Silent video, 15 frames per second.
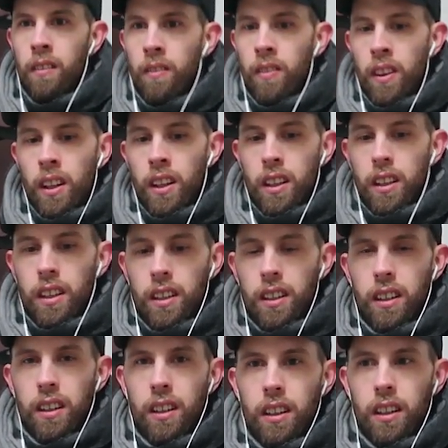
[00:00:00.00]
Loaded
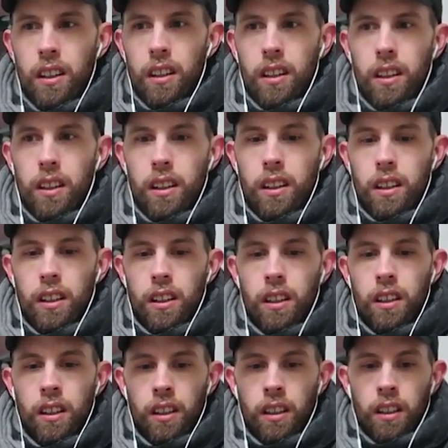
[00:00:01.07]
taco.
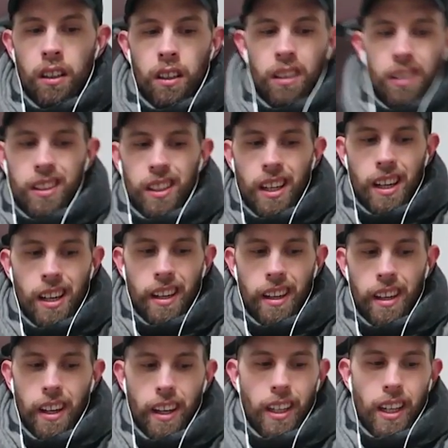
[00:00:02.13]

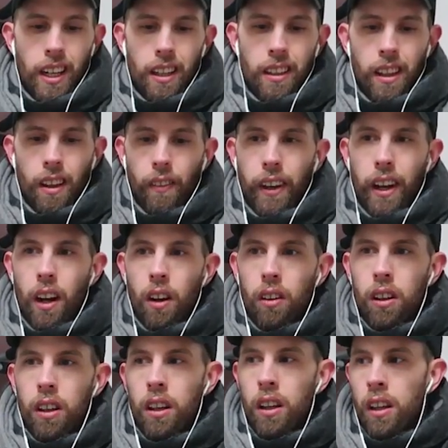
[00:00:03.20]
Yay, I can't eat that right
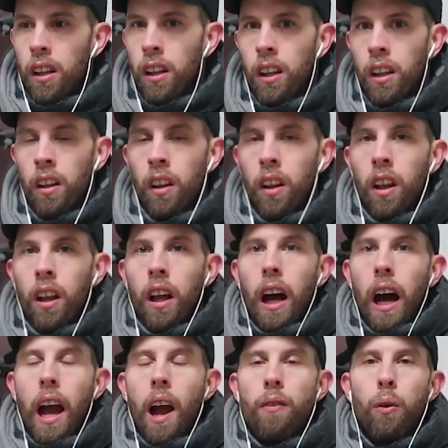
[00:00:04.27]
now. Why?
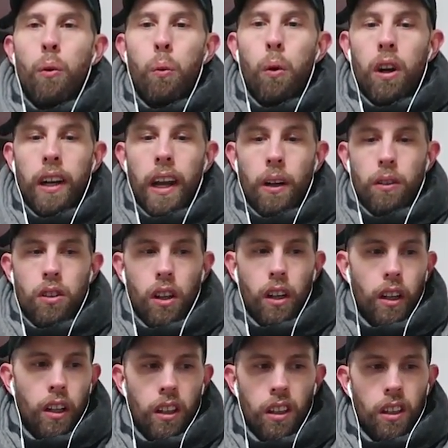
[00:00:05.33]
I have a workout
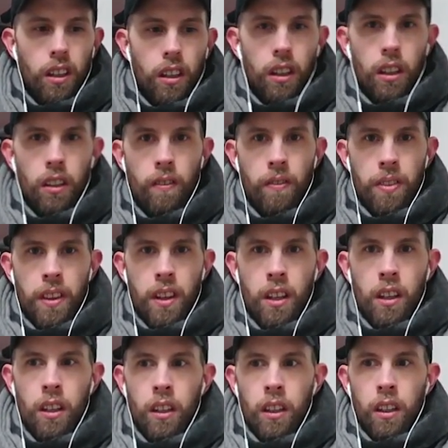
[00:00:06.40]
tonight. Okay, you eat
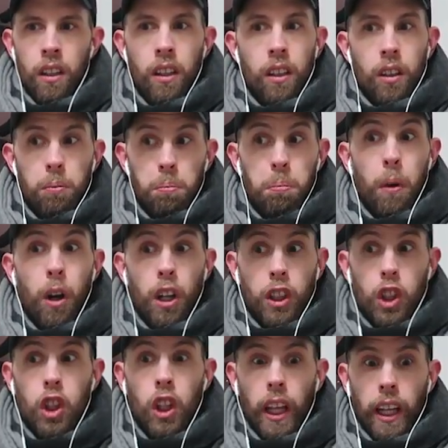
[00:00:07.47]
later. But doesn't it
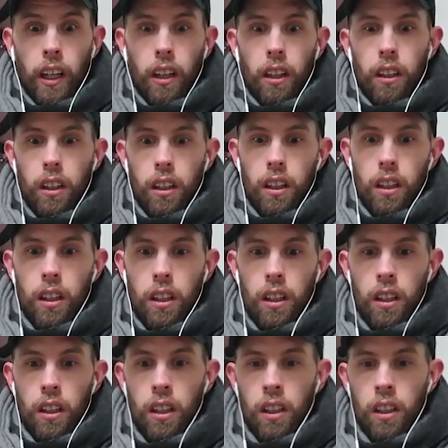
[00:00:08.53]
look? But doesn't
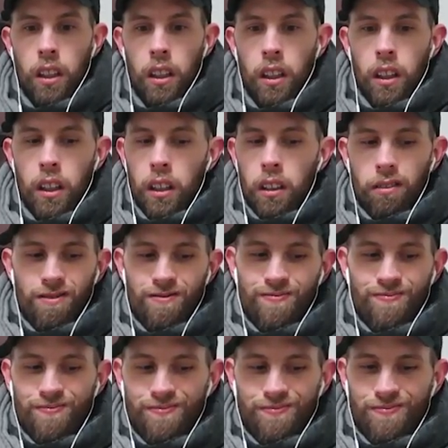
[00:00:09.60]
it look delicious?
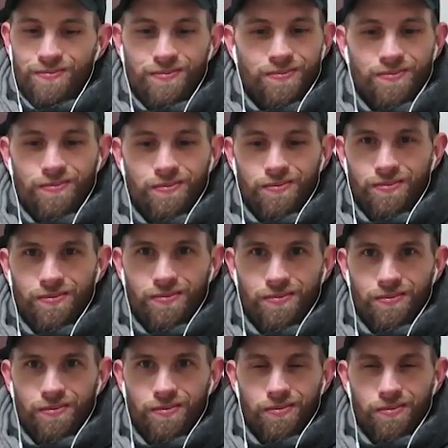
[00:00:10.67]

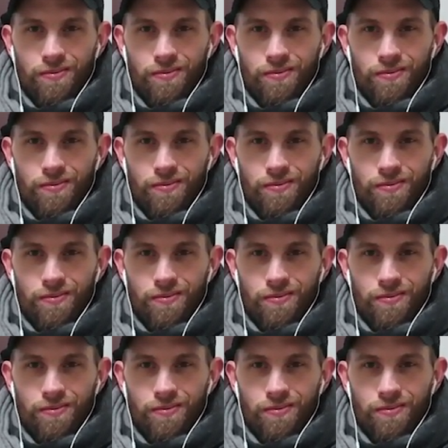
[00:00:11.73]
Seriously? No,